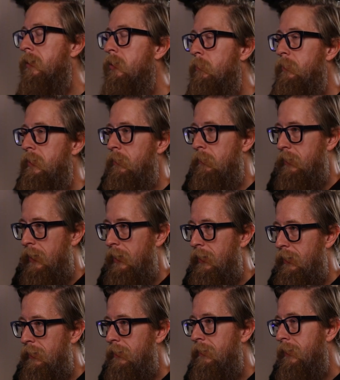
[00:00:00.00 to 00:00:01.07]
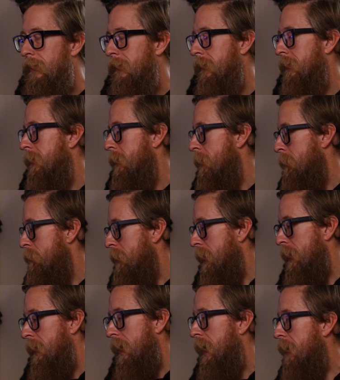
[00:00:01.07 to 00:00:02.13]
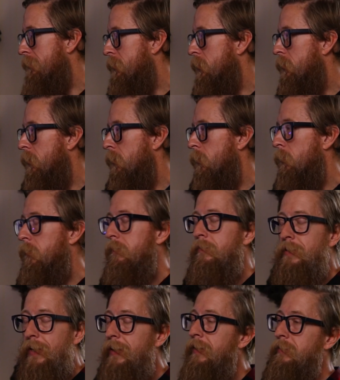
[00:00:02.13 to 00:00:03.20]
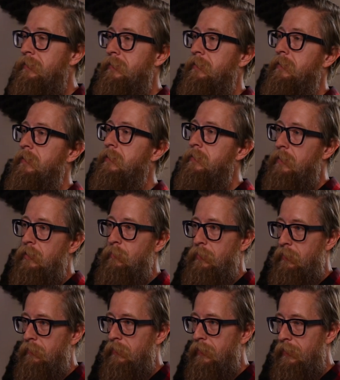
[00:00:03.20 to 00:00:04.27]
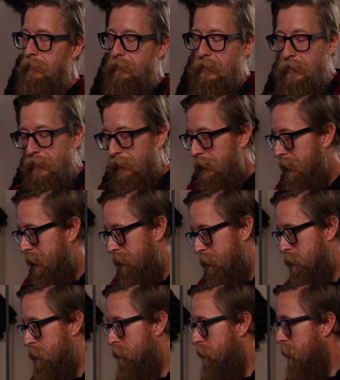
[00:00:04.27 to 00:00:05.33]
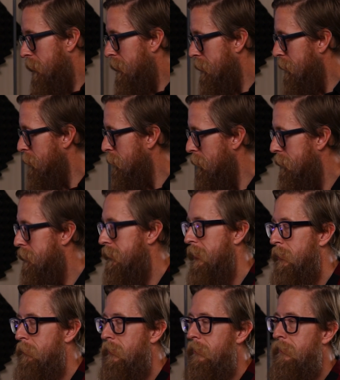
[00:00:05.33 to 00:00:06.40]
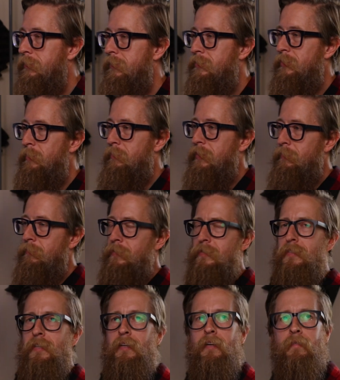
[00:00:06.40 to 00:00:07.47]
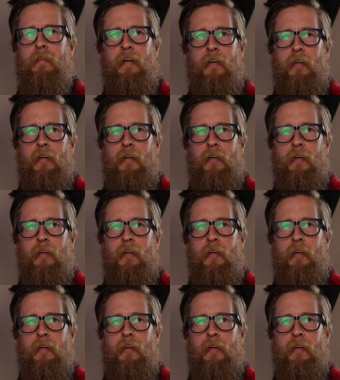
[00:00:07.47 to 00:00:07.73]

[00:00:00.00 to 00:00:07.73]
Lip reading: going to be okay? And I have to go, yes, he's going to be okay. And there's a funny little statement that somebody once said,